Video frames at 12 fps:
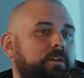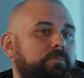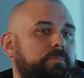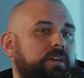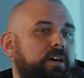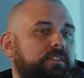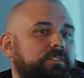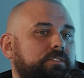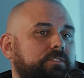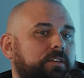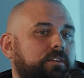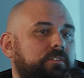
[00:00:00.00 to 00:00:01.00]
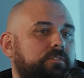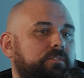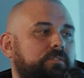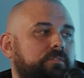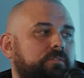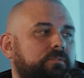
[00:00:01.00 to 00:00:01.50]
Because it's a
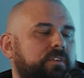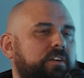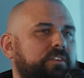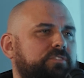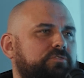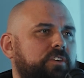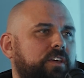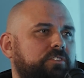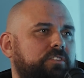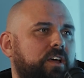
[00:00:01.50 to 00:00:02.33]
very strange